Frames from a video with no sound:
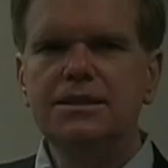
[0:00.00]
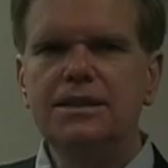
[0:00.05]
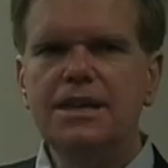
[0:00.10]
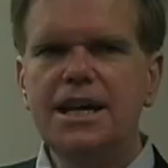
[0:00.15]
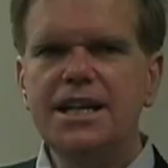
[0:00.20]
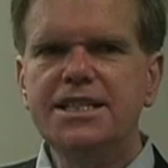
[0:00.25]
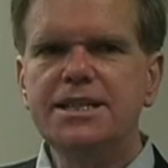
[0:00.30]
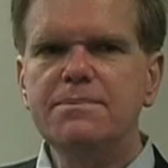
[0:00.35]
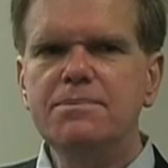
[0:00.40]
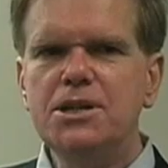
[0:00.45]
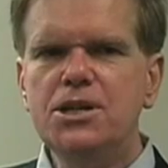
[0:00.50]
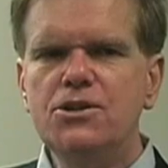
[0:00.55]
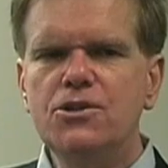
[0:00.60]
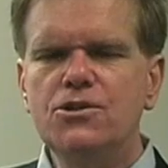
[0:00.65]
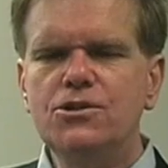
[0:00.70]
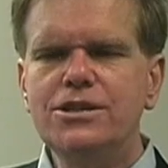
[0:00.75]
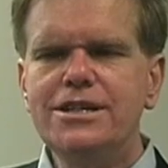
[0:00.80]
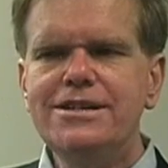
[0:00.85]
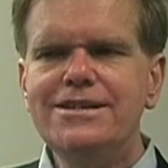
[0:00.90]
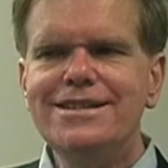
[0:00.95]
S&P
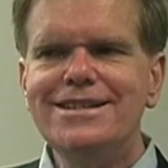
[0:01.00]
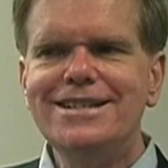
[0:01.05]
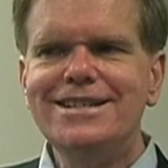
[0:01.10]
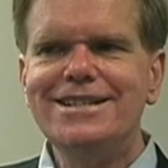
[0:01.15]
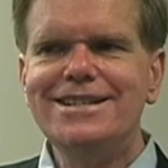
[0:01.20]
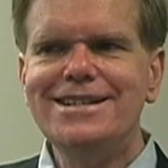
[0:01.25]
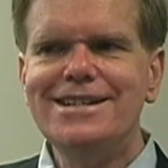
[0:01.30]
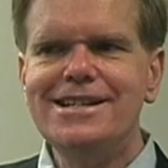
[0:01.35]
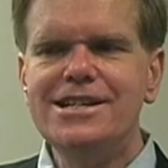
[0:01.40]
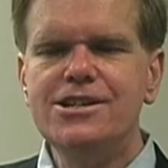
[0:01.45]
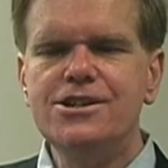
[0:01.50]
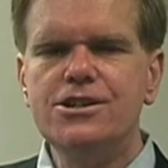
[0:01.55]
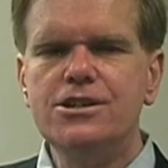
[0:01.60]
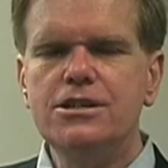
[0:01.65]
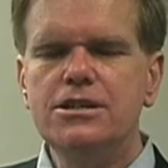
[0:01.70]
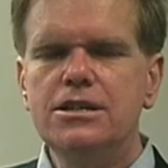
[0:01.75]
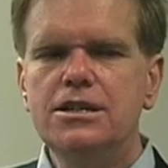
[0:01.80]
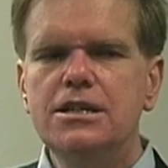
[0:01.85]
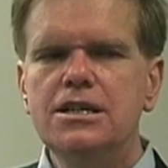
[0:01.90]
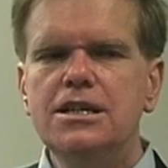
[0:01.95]
earlier this
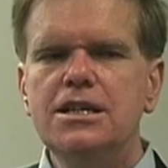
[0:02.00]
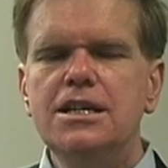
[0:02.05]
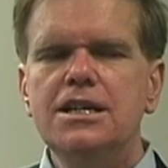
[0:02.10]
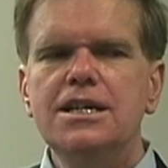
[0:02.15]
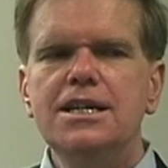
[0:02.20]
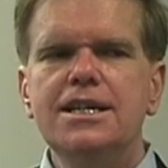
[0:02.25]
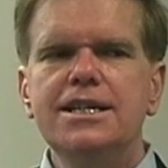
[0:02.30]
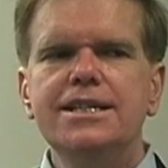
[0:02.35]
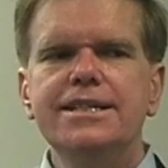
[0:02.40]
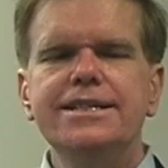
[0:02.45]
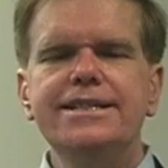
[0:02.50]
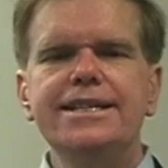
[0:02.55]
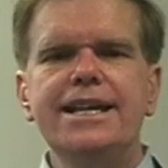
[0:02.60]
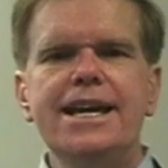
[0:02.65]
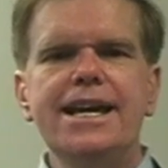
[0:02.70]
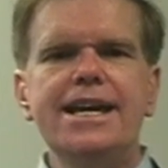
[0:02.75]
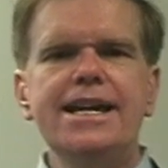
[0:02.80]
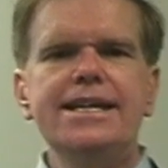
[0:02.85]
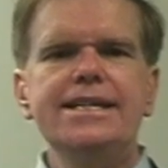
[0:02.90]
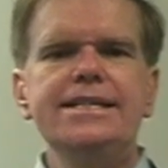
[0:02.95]
year
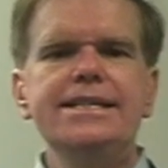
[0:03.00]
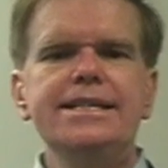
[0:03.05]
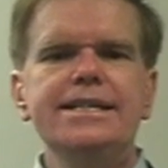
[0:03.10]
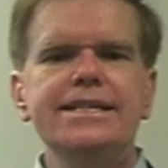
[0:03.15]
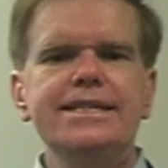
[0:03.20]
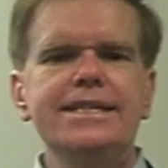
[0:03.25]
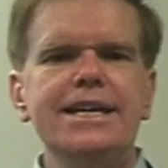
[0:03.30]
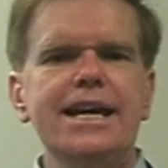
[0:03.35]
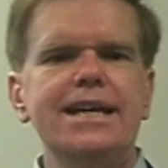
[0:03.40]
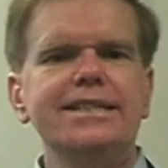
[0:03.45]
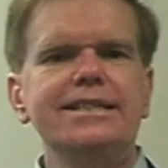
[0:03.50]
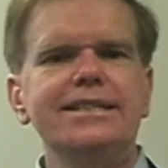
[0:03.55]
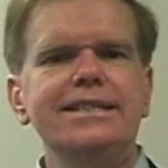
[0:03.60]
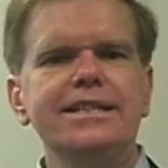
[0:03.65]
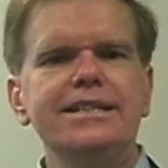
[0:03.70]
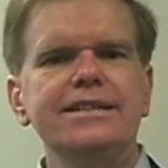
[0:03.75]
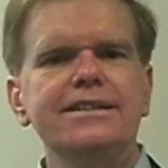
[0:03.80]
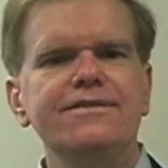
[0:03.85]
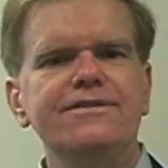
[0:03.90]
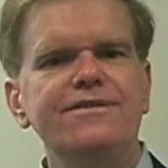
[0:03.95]
said that
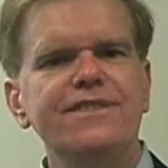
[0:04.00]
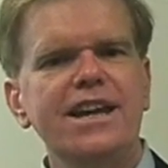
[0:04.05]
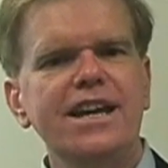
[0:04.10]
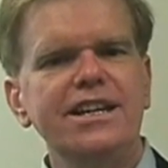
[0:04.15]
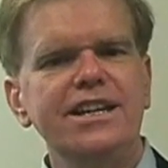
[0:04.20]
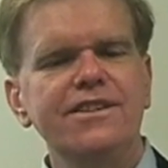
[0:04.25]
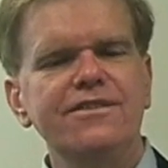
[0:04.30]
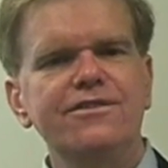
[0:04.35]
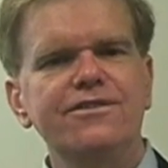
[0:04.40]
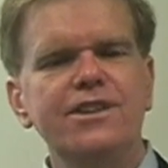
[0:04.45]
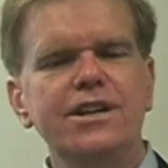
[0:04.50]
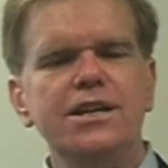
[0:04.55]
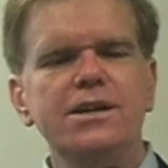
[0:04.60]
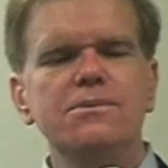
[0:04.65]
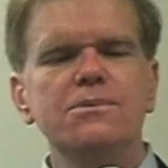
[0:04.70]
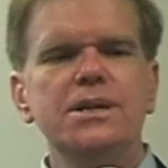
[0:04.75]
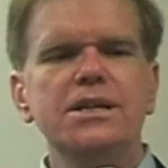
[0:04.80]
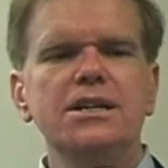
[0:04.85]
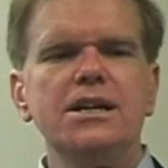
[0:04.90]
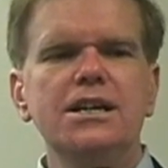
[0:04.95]
Fannie and Freddie
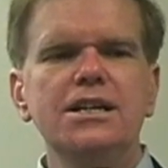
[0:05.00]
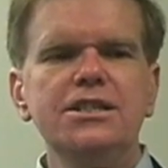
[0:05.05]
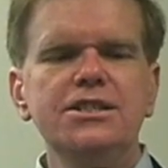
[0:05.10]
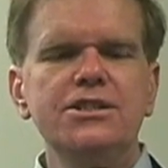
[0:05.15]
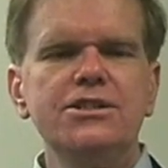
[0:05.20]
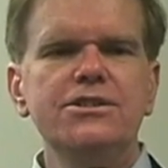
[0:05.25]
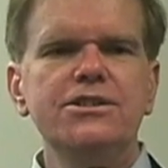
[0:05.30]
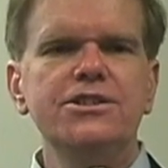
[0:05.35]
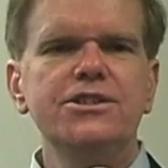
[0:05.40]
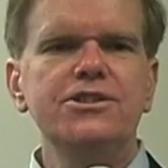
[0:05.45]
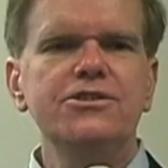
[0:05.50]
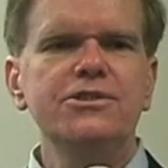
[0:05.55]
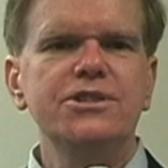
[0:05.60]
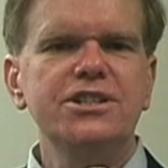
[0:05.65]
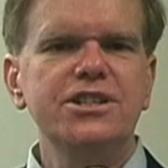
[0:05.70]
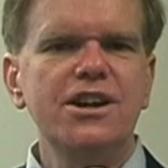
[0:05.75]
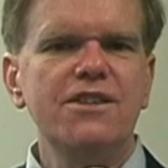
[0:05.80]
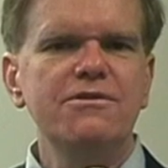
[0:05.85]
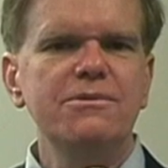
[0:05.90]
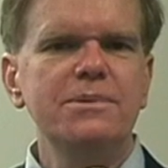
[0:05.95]
went under and the
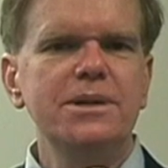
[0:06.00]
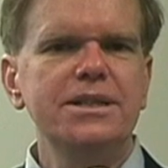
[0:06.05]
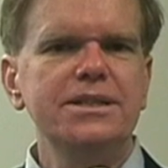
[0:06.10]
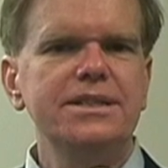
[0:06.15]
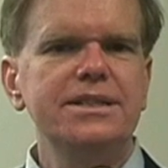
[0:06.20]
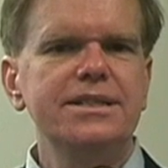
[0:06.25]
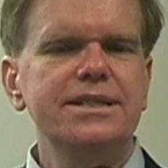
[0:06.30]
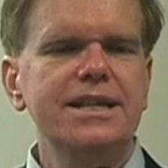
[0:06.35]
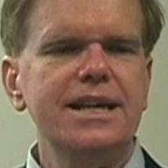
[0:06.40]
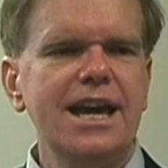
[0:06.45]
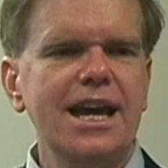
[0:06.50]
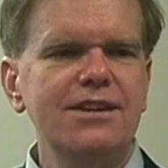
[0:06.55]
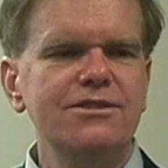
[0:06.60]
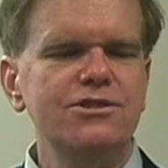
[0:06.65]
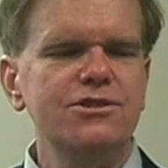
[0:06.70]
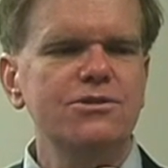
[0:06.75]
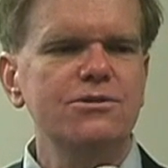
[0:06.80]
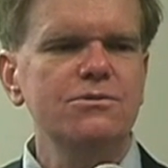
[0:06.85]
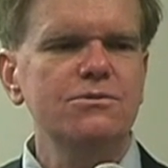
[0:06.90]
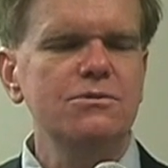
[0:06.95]
U.S. government
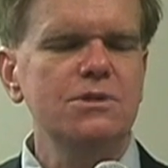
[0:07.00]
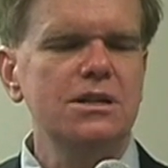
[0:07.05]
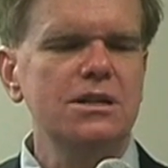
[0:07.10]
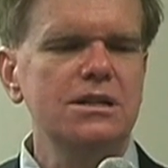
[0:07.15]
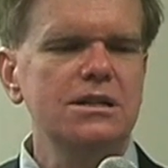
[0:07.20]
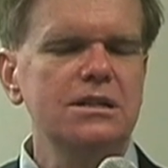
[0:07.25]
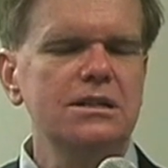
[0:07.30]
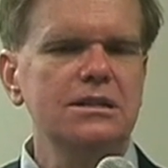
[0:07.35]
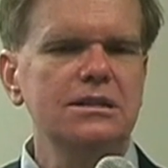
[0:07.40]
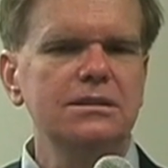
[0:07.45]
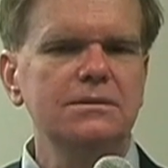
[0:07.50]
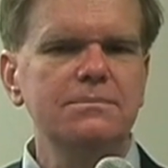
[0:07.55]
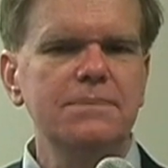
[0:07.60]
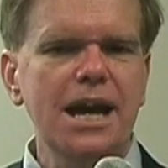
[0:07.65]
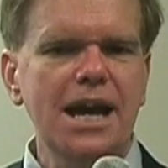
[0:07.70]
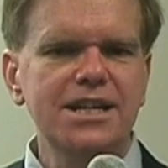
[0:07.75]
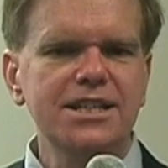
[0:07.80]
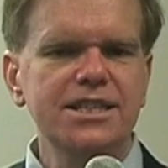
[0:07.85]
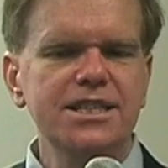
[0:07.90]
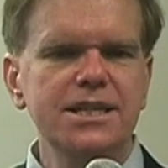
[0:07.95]
had to
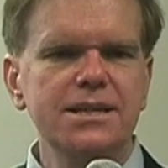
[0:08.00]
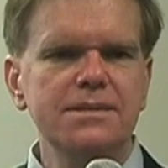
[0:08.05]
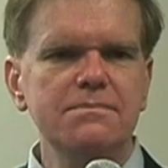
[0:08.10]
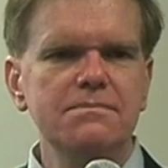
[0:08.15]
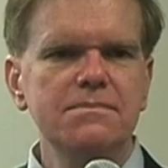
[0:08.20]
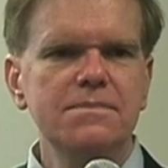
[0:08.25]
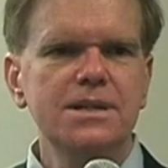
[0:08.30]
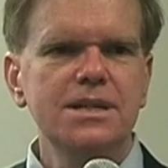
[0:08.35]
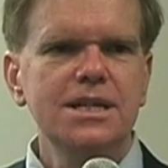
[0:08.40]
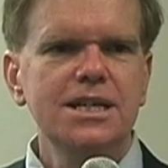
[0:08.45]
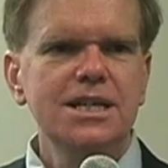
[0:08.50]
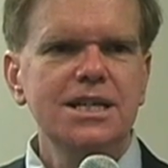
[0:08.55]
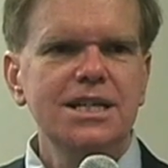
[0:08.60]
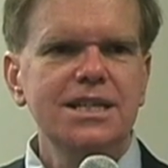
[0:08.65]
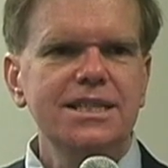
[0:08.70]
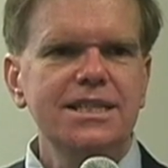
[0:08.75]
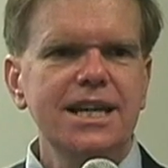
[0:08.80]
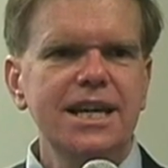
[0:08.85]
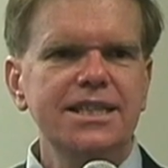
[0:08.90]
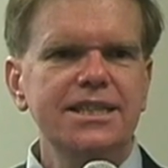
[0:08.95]
back them,
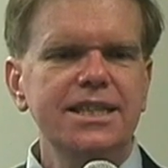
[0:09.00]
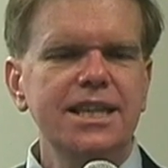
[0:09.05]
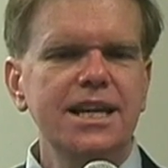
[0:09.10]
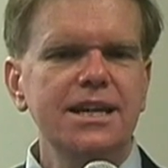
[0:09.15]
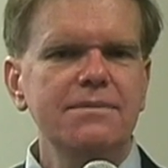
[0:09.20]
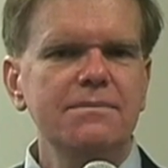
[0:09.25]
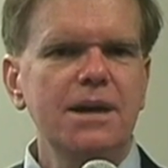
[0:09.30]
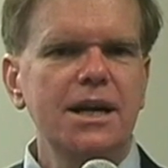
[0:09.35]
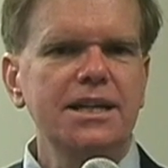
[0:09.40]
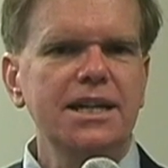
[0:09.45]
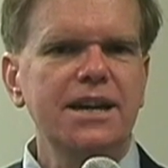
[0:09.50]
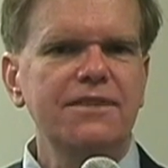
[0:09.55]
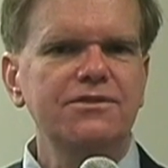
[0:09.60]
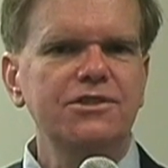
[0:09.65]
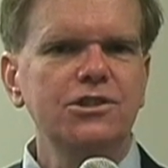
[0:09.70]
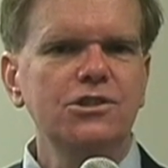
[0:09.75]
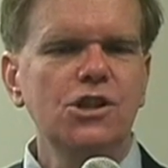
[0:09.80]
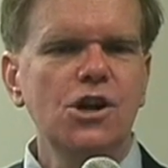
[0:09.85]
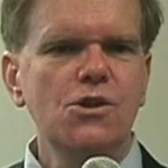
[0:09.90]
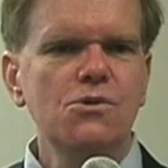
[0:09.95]
that they might have
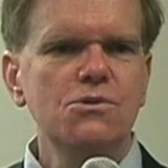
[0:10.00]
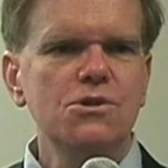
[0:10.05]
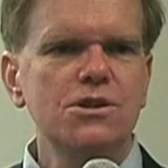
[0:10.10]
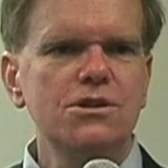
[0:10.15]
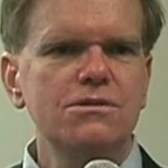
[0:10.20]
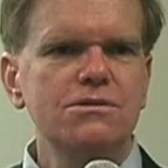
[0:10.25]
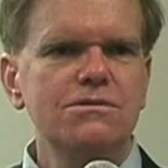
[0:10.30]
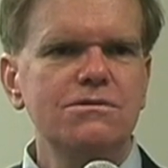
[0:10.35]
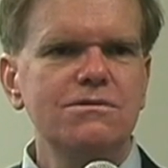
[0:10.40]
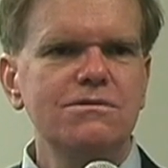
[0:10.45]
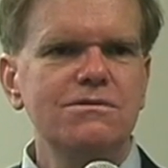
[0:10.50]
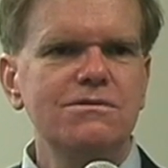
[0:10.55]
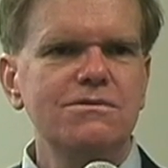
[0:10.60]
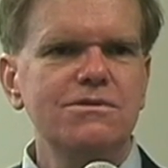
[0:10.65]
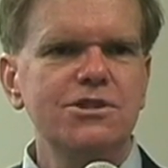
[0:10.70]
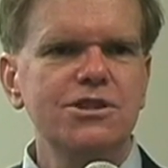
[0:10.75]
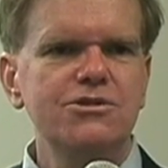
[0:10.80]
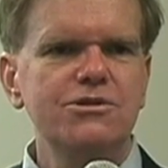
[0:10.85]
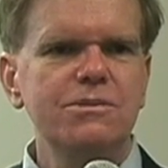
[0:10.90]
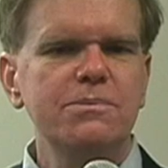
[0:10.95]
to lower
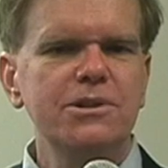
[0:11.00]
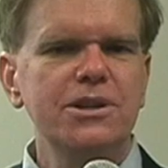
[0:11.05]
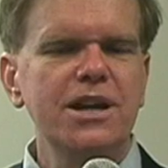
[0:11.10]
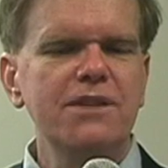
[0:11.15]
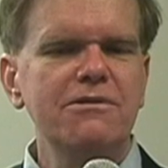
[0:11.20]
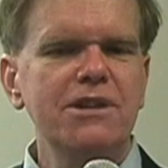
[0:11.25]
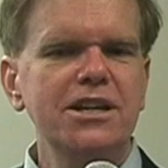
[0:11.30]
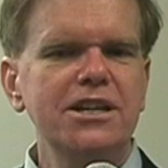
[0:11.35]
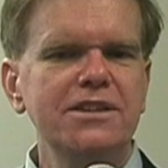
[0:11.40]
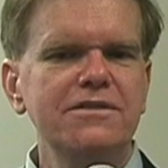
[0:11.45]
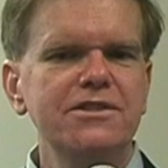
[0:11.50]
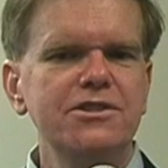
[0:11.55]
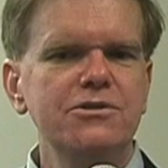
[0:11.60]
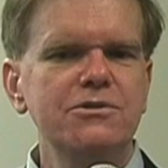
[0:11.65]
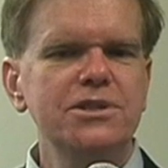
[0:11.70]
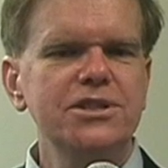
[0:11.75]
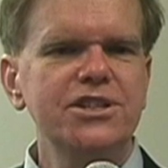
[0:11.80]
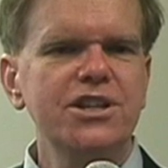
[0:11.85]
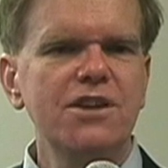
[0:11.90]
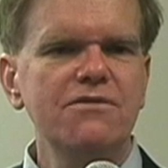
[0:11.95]
the AAA rating of the
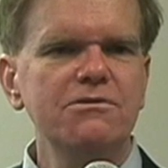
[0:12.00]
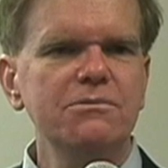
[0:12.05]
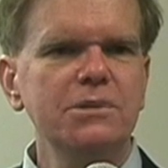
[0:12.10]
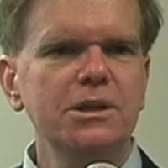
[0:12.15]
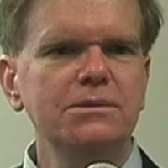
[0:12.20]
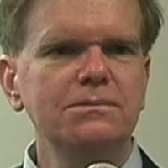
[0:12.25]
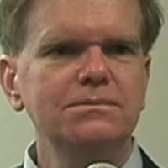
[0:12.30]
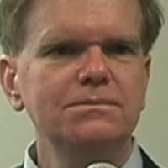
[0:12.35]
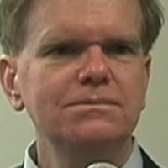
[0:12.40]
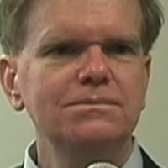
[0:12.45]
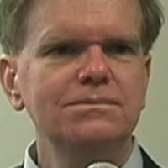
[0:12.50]
U.S. government.